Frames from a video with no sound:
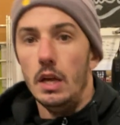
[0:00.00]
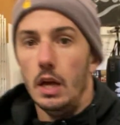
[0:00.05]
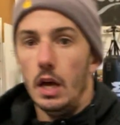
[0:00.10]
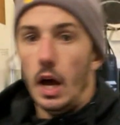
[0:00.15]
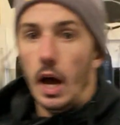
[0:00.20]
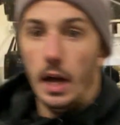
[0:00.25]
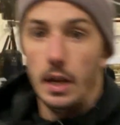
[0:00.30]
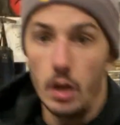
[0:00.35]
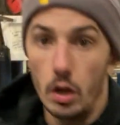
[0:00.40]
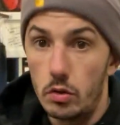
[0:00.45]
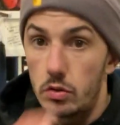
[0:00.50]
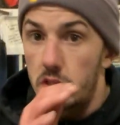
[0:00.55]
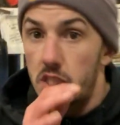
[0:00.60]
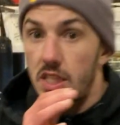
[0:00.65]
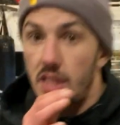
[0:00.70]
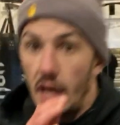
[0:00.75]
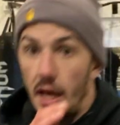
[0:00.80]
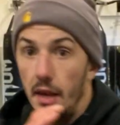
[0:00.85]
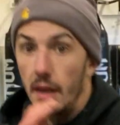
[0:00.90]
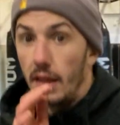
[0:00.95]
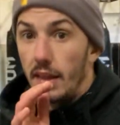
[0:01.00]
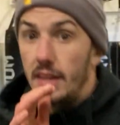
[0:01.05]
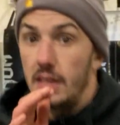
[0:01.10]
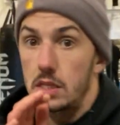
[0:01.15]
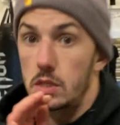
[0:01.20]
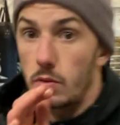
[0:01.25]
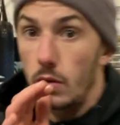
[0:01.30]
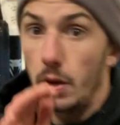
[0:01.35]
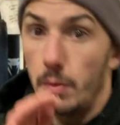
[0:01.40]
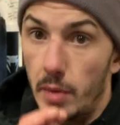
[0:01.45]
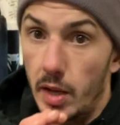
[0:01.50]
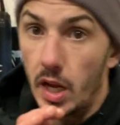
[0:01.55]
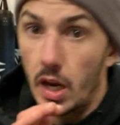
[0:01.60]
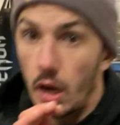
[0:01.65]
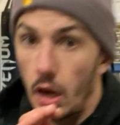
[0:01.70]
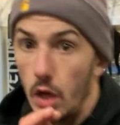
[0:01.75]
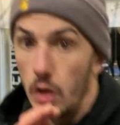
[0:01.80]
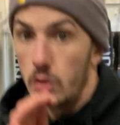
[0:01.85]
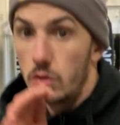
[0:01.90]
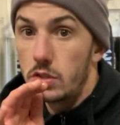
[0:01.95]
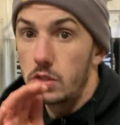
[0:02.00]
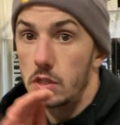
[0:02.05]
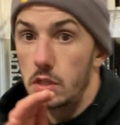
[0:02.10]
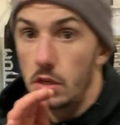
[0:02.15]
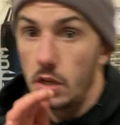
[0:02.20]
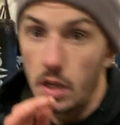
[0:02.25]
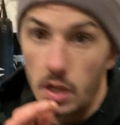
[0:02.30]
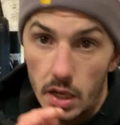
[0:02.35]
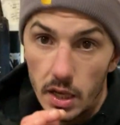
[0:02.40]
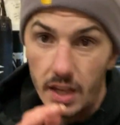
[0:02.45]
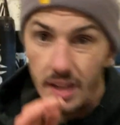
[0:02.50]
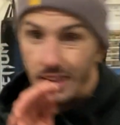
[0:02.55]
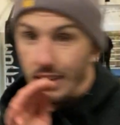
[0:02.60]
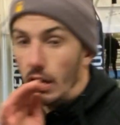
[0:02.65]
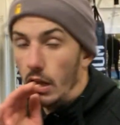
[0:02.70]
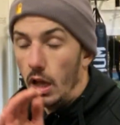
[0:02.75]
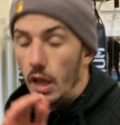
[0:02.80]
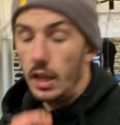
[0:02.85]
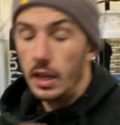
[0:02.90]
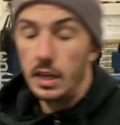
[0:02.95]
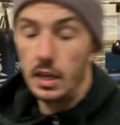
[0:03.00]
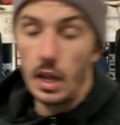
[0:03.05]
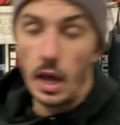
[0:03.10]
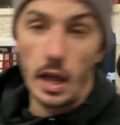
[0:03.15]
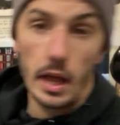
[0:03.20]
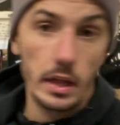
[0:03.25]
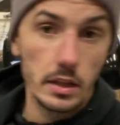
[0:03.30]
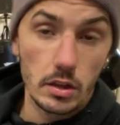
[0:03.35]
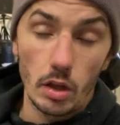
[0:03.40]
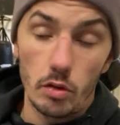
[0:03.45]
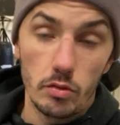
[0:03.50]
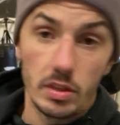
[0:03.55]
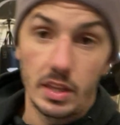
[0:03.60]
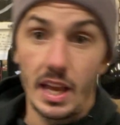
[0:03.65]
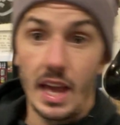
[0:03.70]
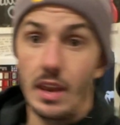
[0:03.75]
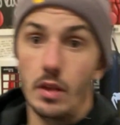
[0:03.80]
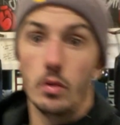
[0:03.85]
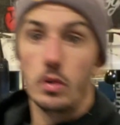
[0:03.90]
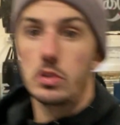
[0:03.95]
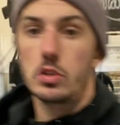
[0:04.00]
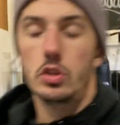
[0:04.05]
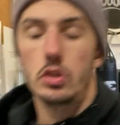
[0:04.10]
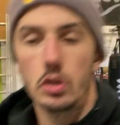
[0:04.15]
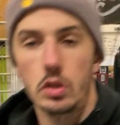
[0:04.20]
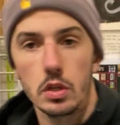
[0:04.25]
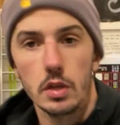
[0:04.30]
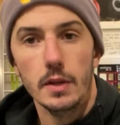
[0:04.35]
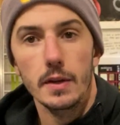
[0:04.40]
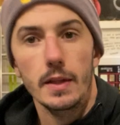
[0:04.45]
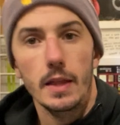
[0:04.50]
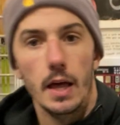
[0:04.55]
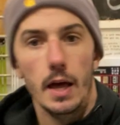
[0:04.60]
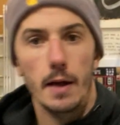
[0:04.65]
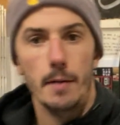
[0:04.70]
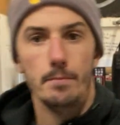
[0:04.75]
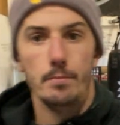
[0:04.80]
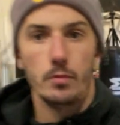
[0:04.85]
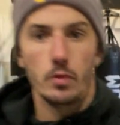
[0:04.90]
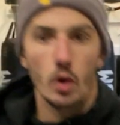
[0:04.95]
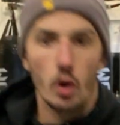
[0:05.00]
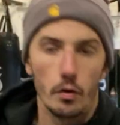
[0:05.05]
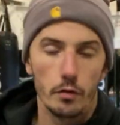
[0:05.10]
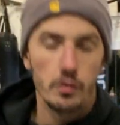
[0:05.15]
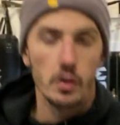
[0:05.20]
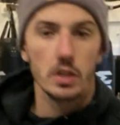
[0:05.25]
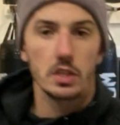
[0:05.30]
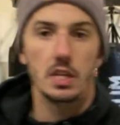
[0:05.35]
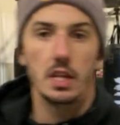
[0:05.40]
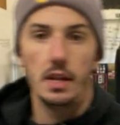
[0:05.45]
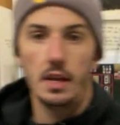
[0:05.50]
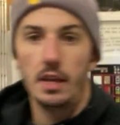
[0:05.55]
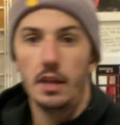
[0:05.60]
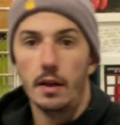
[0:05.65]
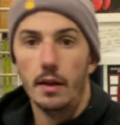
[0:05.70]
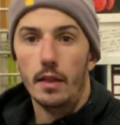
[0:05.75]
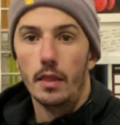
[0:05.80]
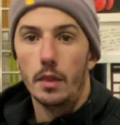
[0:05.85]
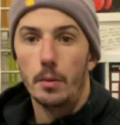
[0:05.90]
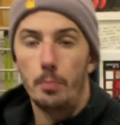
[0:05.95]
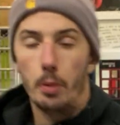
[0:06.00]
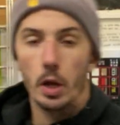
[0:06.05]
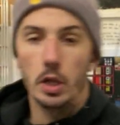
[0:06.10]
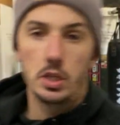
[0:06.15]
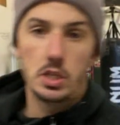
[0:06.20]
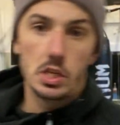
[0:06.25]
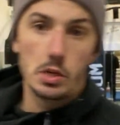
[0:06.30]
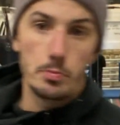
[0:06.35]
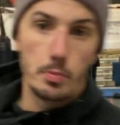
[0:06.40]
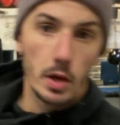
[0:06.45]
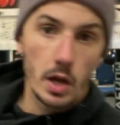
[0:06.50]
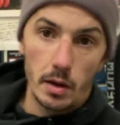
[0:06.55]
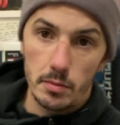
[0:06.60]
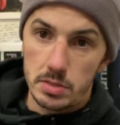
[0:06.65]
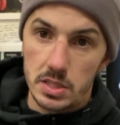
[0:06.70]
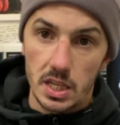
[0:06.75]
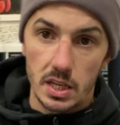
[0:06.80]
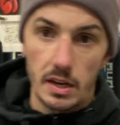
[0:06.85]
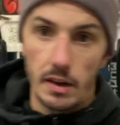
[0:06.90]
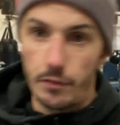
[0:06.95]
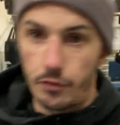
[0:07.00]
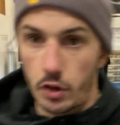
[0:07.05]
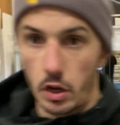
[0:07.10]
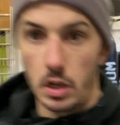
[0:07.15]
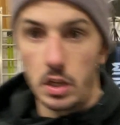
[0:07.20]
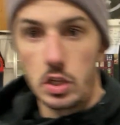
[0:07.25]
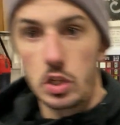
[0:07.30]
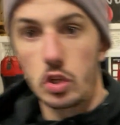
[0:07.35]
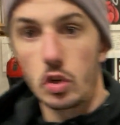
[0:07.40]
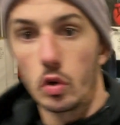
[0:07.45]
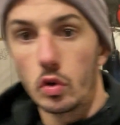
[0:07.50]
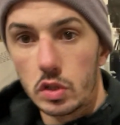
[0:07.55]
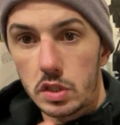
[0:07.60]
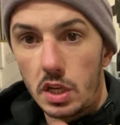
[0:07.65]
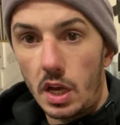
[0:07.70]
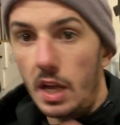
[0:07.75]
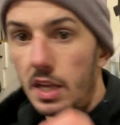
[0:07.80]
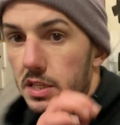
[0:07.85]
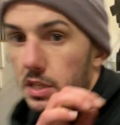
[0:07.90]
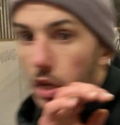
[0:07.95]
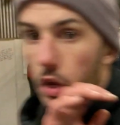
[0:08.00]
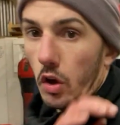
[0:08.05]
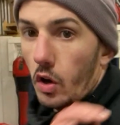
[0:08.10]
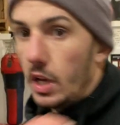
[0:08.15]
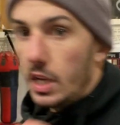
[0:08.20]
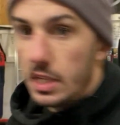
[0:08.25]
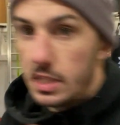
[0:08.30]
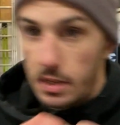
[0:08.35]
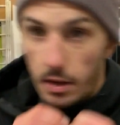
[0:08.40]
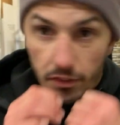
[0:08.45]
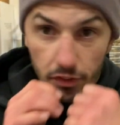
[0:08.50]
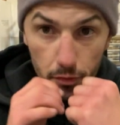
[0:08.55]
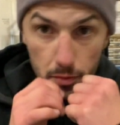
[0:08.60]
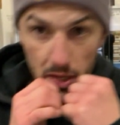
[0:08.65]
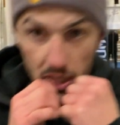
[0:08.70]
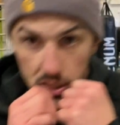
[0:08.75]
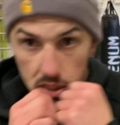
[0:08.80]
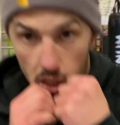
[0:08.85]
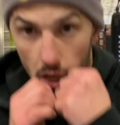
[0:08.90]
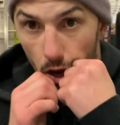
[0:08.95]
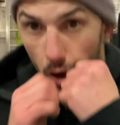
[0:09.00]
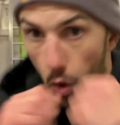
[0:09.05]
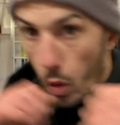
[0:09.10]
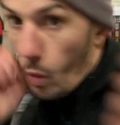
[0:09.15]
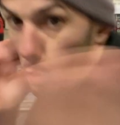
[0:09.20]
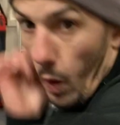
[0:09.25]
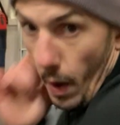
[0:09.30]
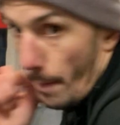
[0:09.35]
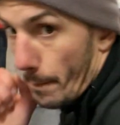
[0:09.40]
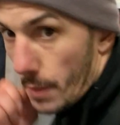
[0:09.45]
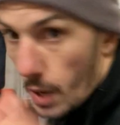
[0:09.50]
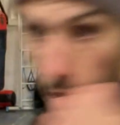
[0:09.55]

I don't stand like this when I'm in close. No, I don't think anyone should. Obviously, the punches become significantly shorter. It's a lot easier for me to go whap,